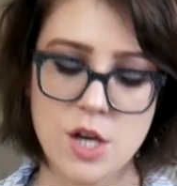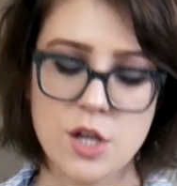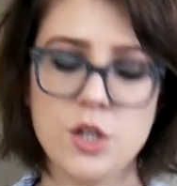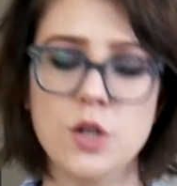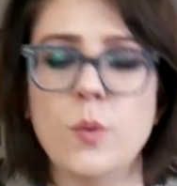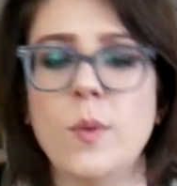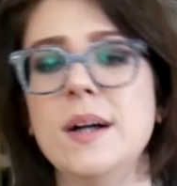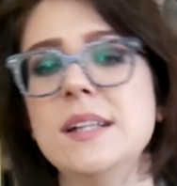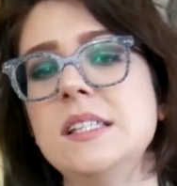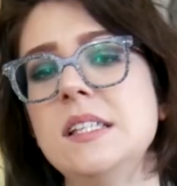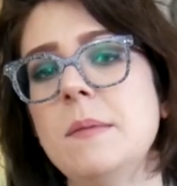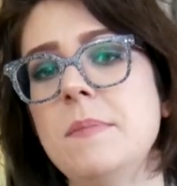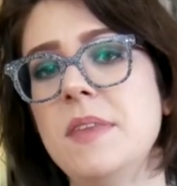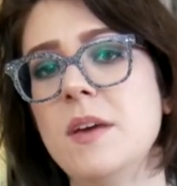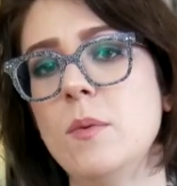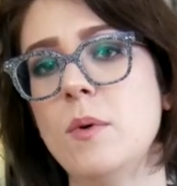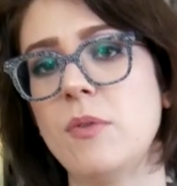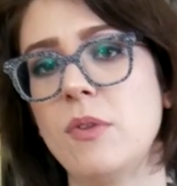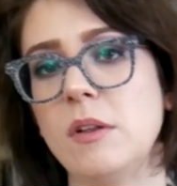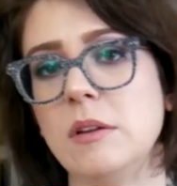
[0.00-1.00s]
You want
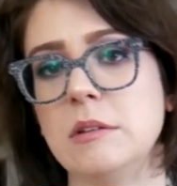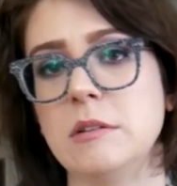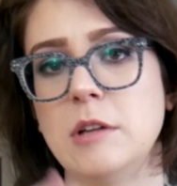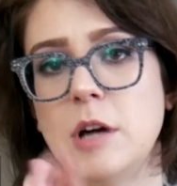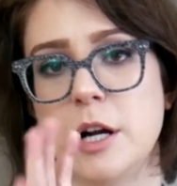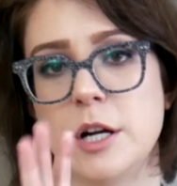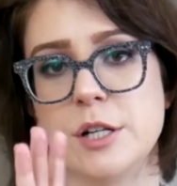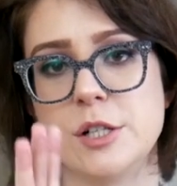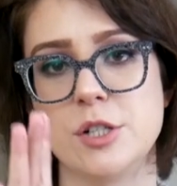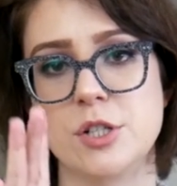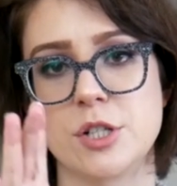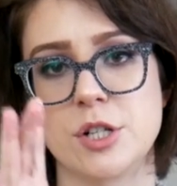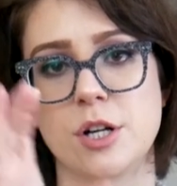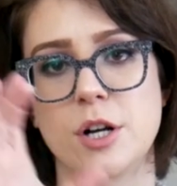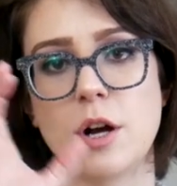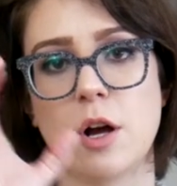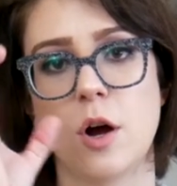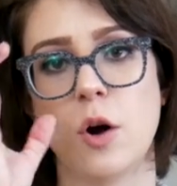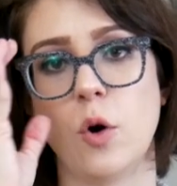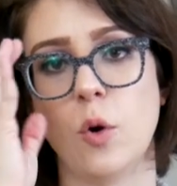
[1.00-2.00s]
something with a
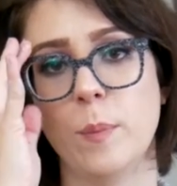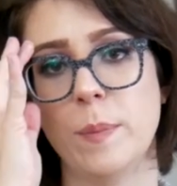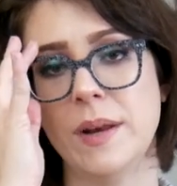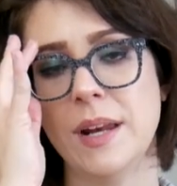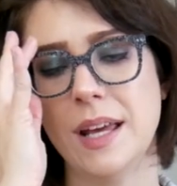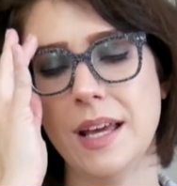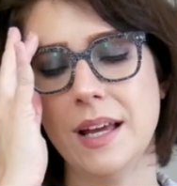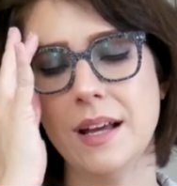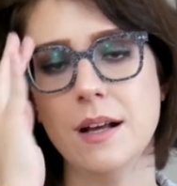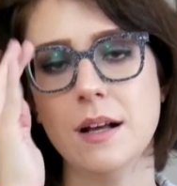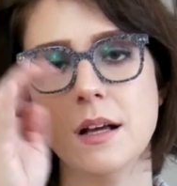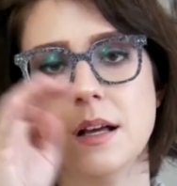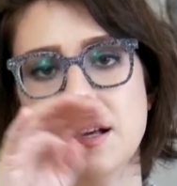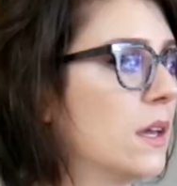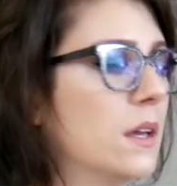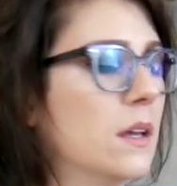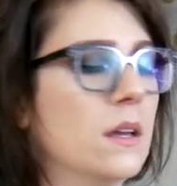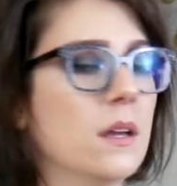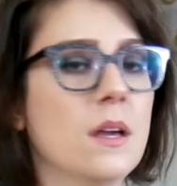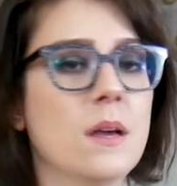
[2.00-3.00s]
larger opening,
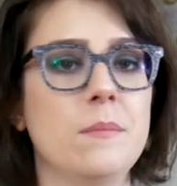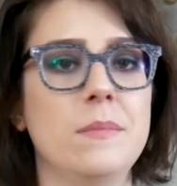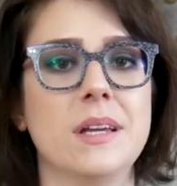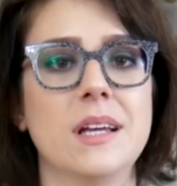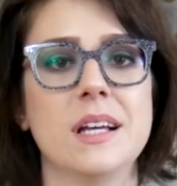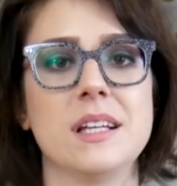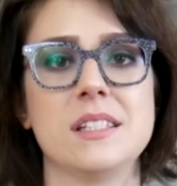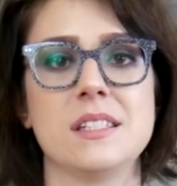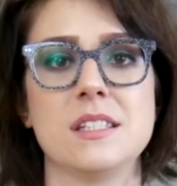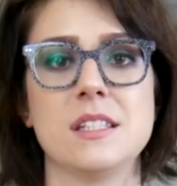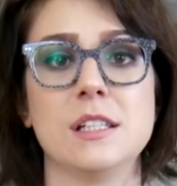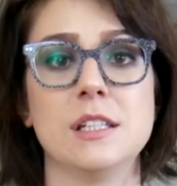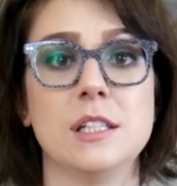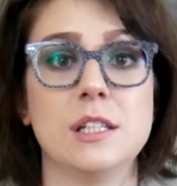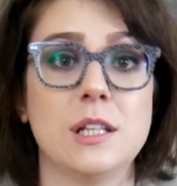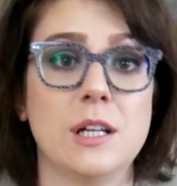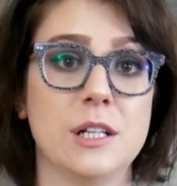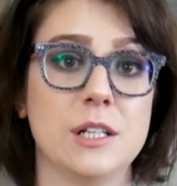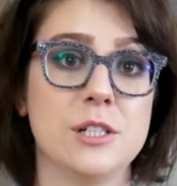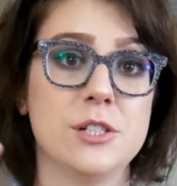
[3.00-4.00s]
because the
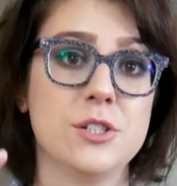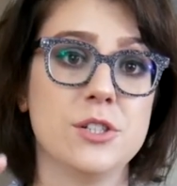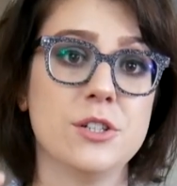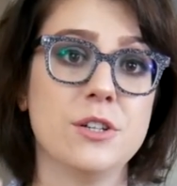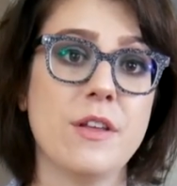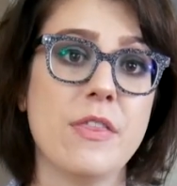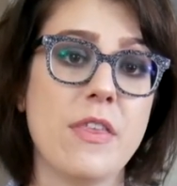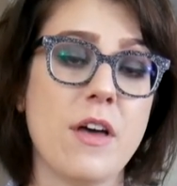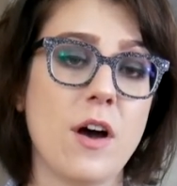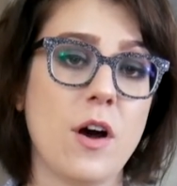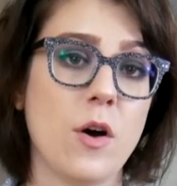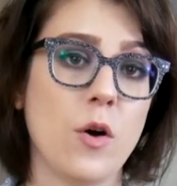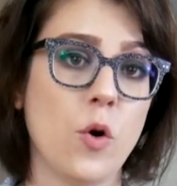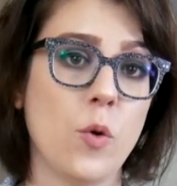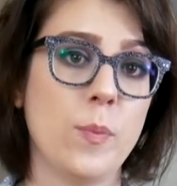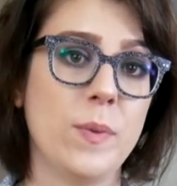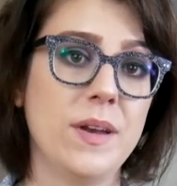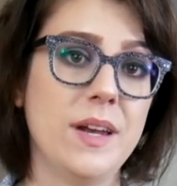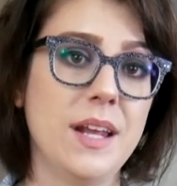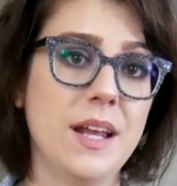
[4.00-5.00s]
larger the
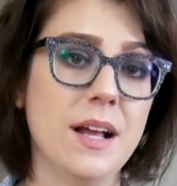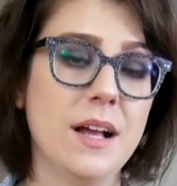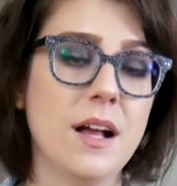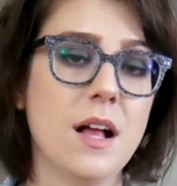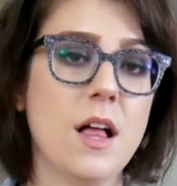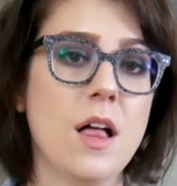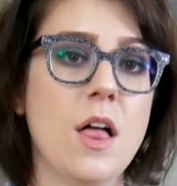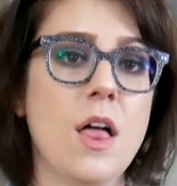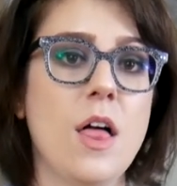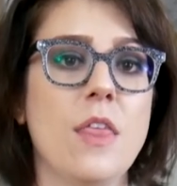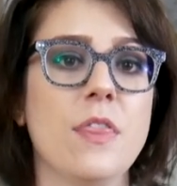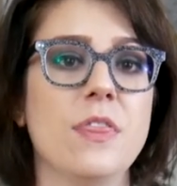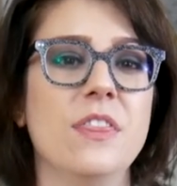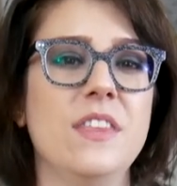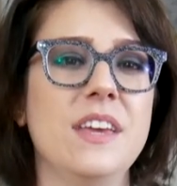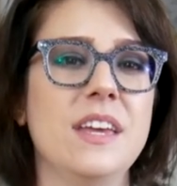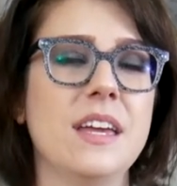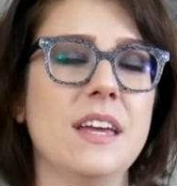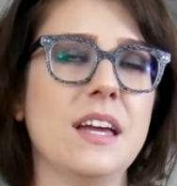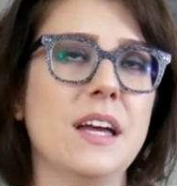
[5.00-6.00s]
opening,
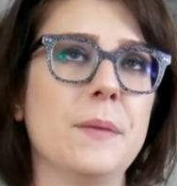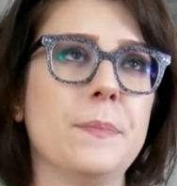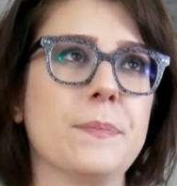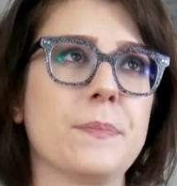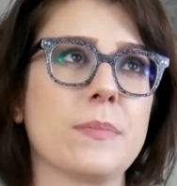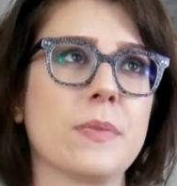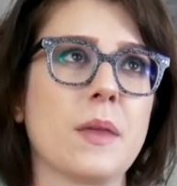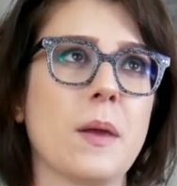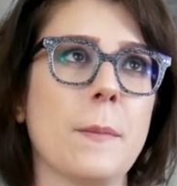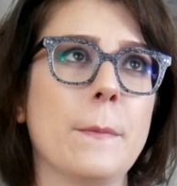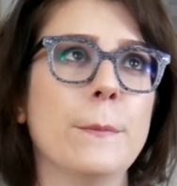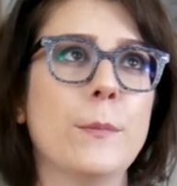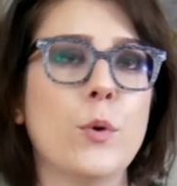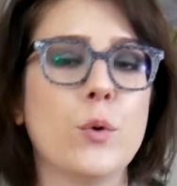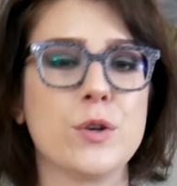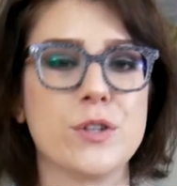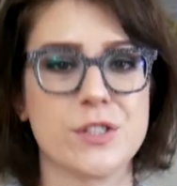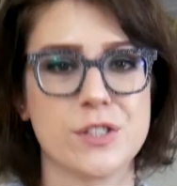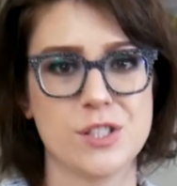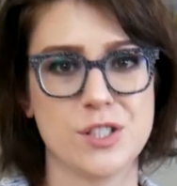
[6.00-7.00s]
the
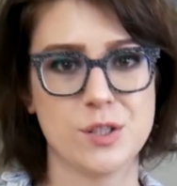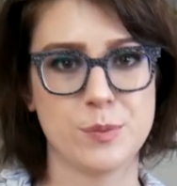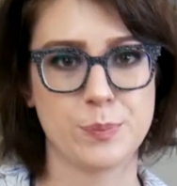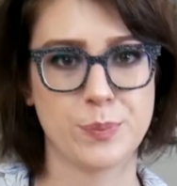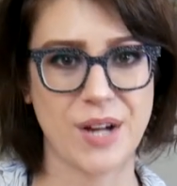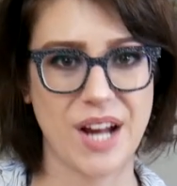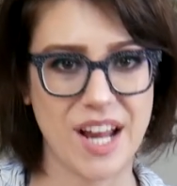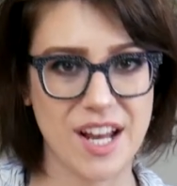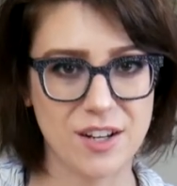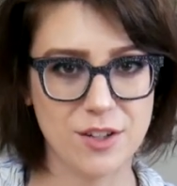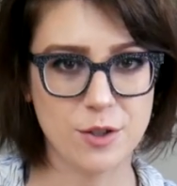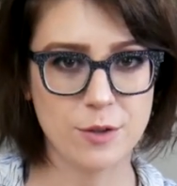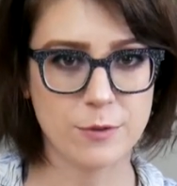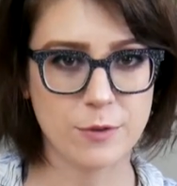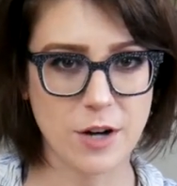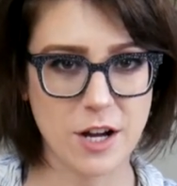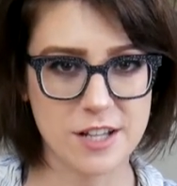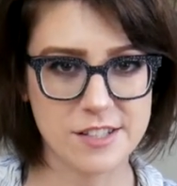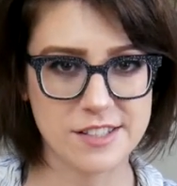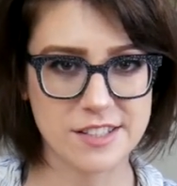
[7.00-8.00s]
more spread your
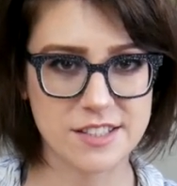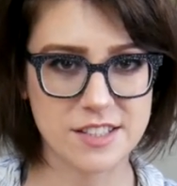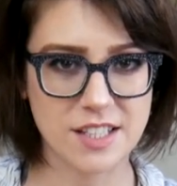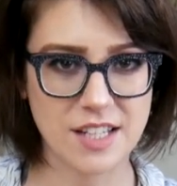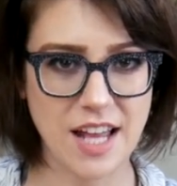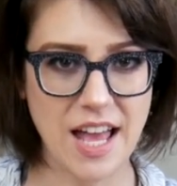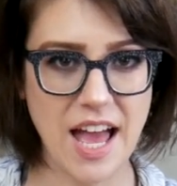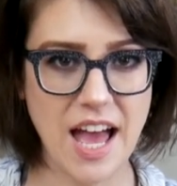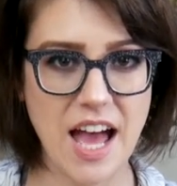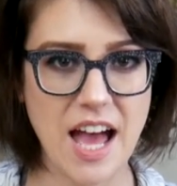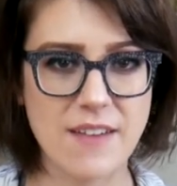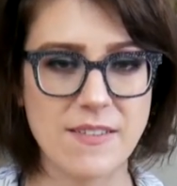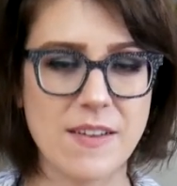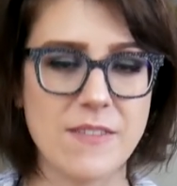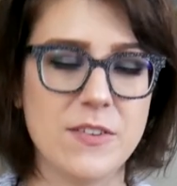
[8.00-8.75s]
frosting is gonna have.